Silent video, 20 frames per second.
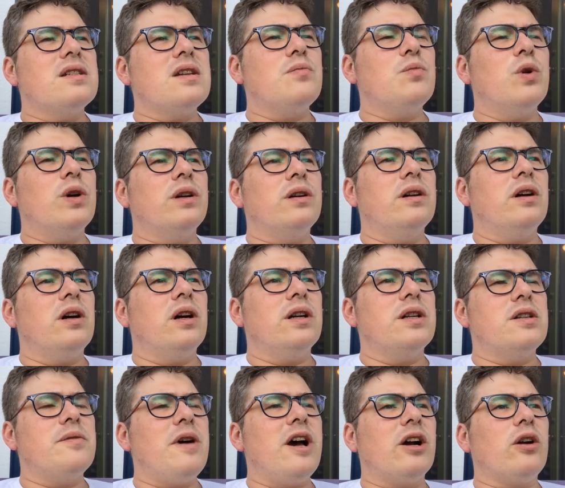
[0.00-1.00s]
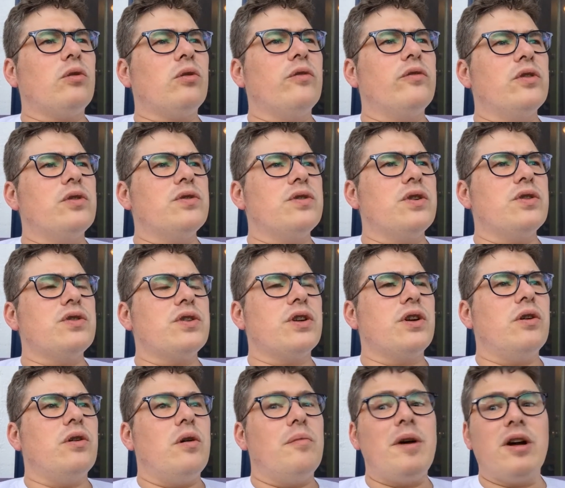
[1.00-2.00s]
Someone on Tobacco Reviews years
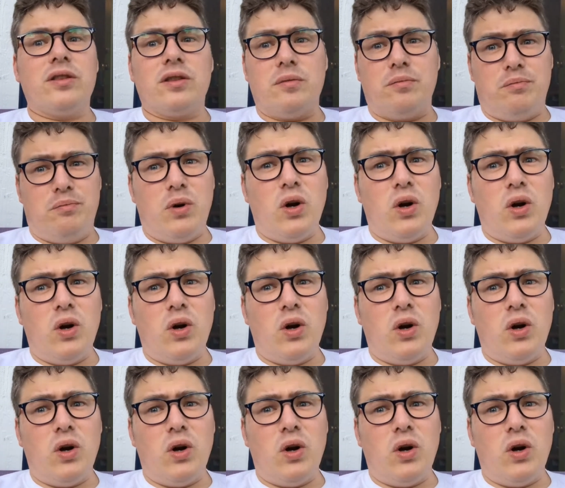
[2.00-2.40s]
ago about the